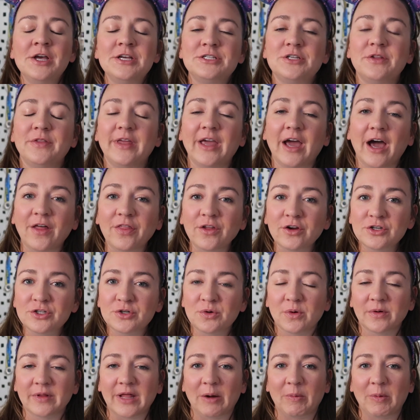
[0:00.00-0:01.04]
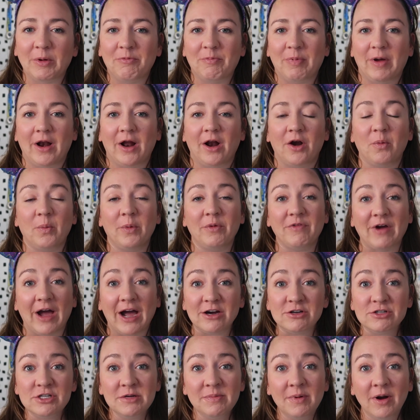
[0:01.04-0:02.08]
So the other tour that we've been on, and we've
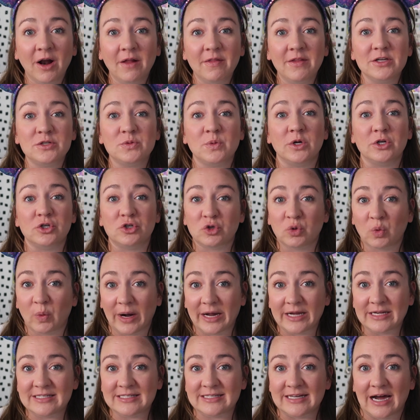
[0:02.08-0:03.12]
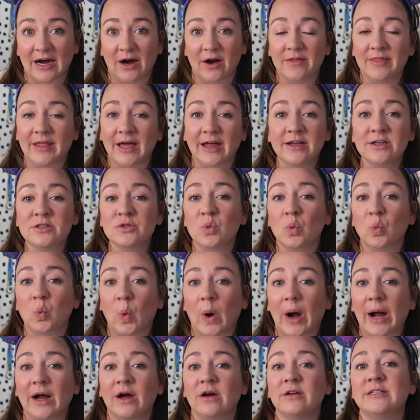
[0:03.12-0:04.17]
actually been on this one twice now, and that is
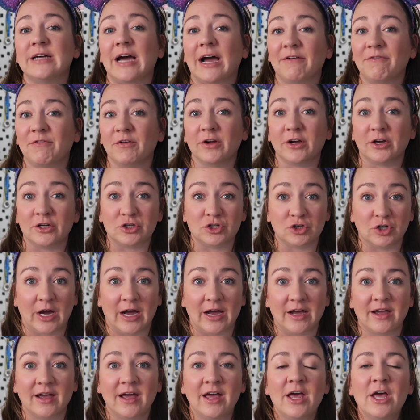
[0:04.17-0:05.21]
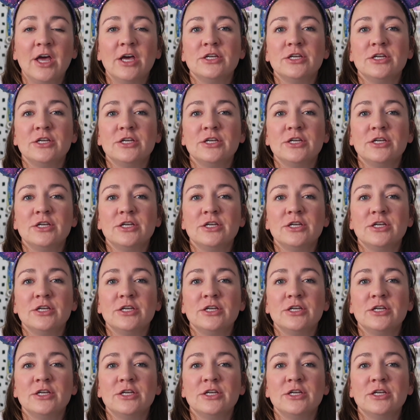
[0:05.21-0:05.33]
Wild Africa Trek.